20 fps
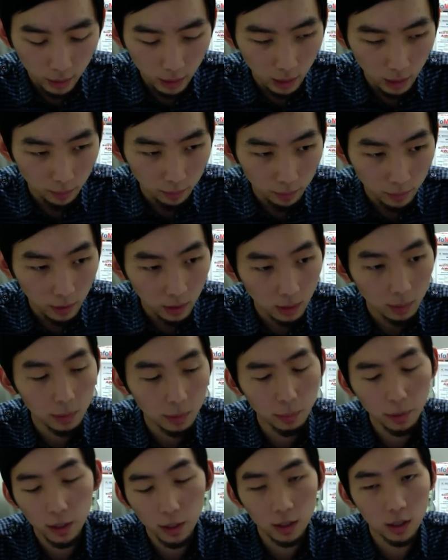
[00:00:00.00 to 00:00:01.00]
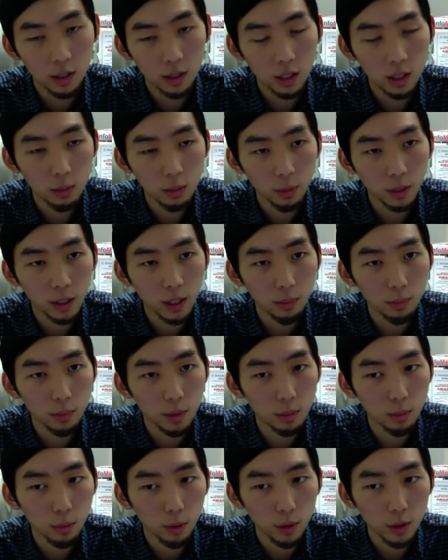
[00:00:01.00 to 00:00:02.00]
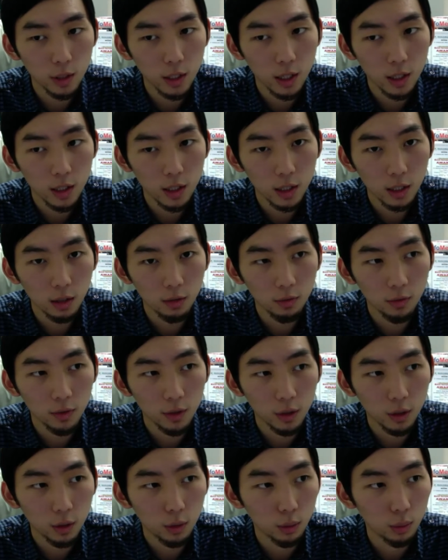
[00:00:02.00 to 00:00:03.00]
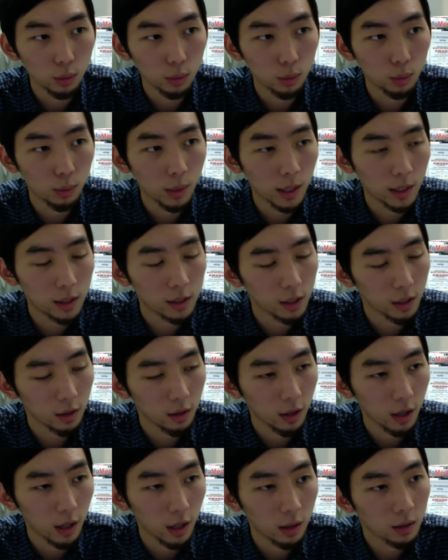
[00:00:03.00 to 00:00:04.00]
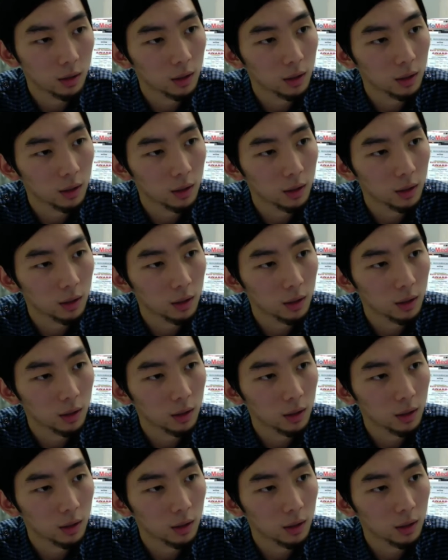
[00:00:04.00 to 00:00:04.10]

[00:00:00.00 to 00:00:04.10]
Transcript: Yeah, because it just becomes more sensitive to bacteria.